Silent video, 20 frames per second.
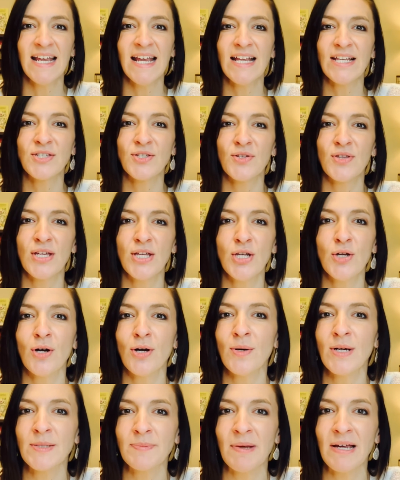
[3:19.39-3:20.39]
It's so that you
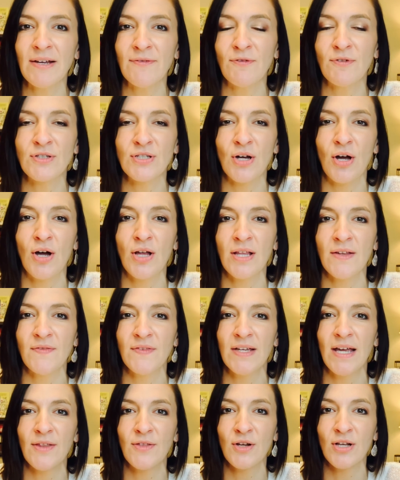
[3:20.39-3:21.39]
are respectful to all of
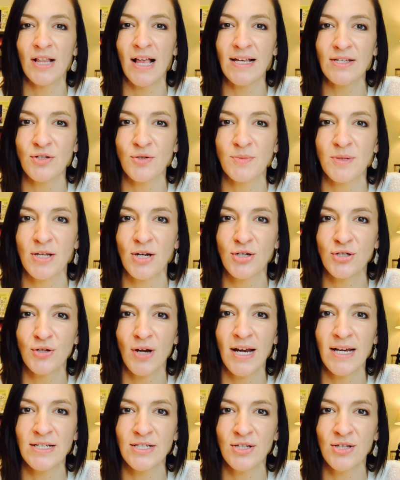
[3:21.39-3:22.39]
the other classrooms that are
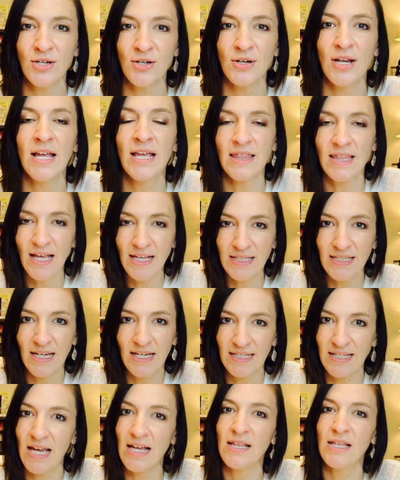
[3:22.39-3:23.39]
trying to learn. That's
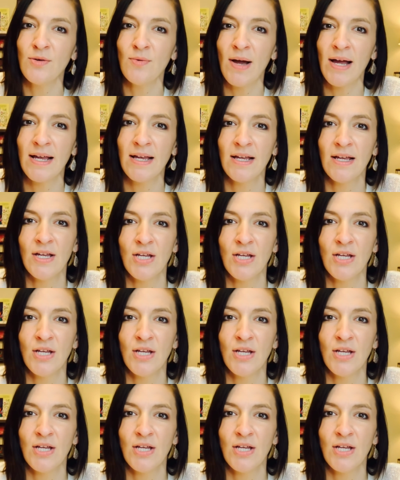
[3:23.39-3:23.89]
exactly why.